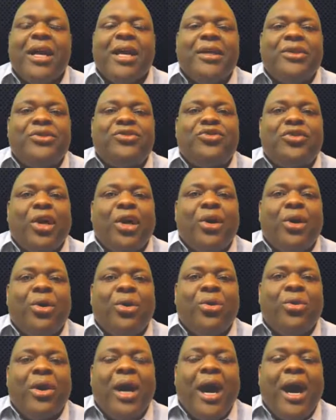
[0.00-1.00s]

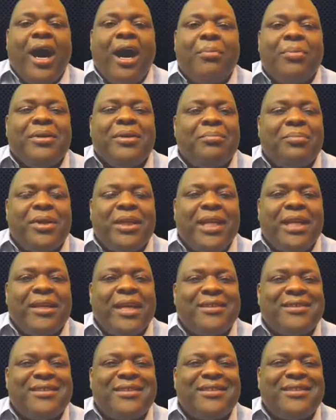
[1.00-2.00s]
So, but again,
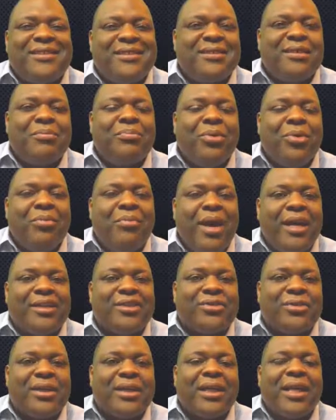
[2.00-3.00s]
that's a simple
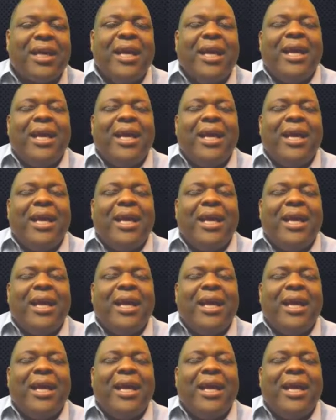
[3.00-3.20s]
metric.